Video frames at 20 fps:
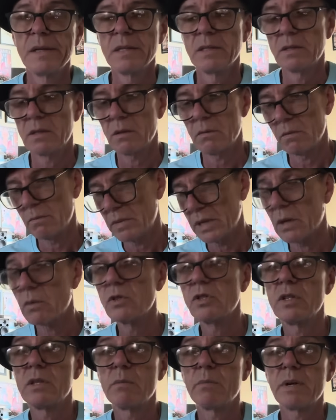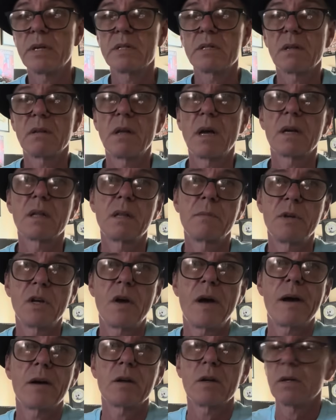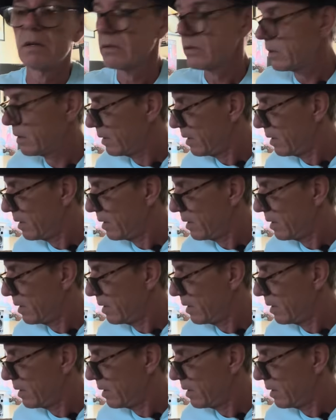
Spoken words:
So, but I wish you the best of luck. Let me know how it goes.